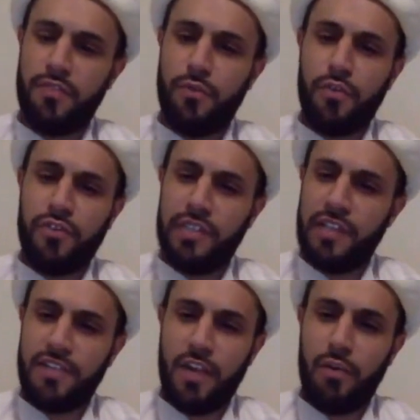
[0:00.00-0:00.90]
But
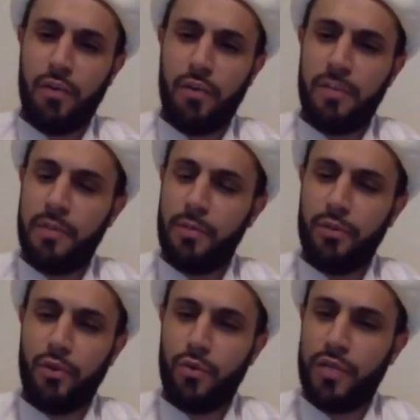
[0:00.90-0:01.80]
unfortunately, as I always say,
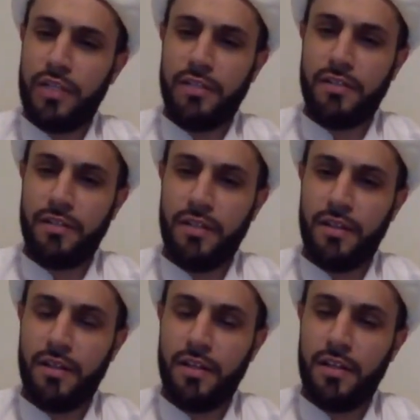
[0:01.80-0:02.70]
people don't read.
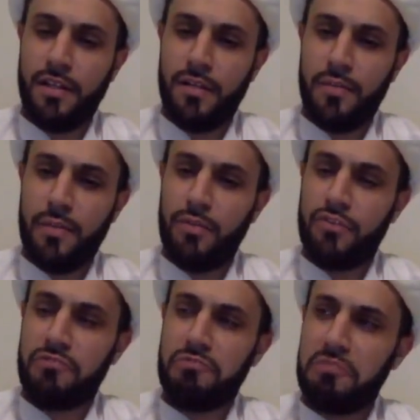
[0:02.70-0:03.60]

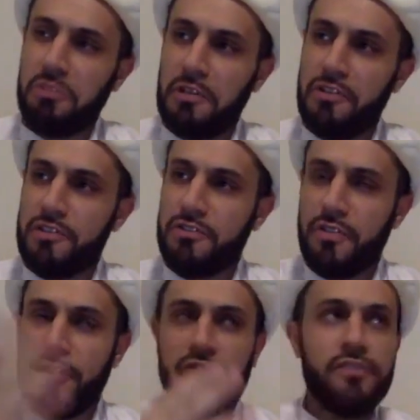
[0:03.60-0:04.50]
People just, you know,
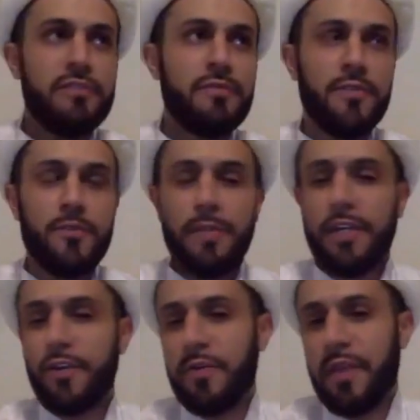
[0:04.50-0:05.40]
listen to this
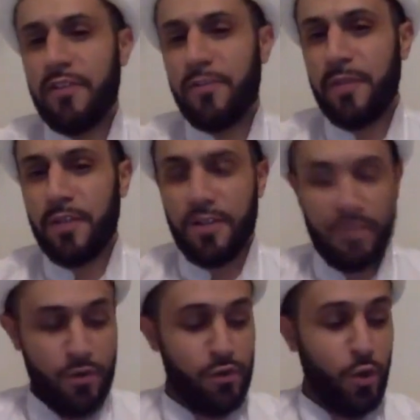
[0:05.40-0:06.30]
speaker and that
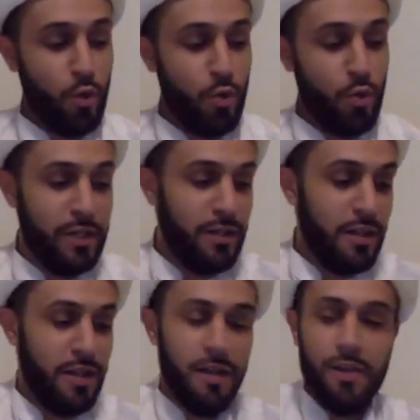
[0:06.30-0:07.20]
speaker, and there's no
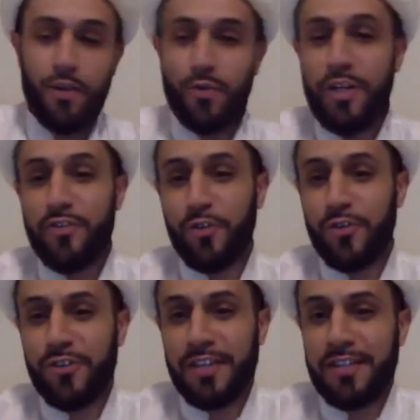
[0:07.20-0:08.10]
real
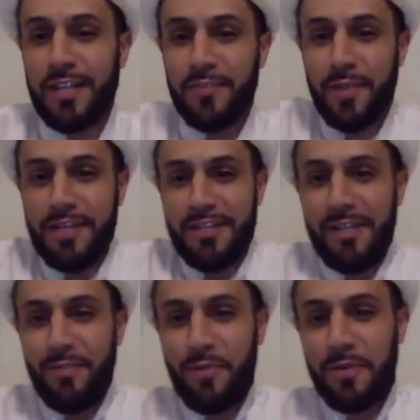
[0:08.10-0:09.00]
research that takes
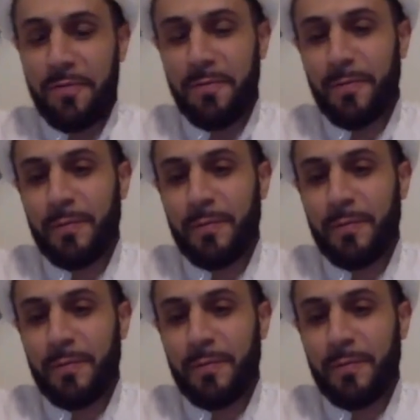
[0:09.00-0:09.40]
place anymore.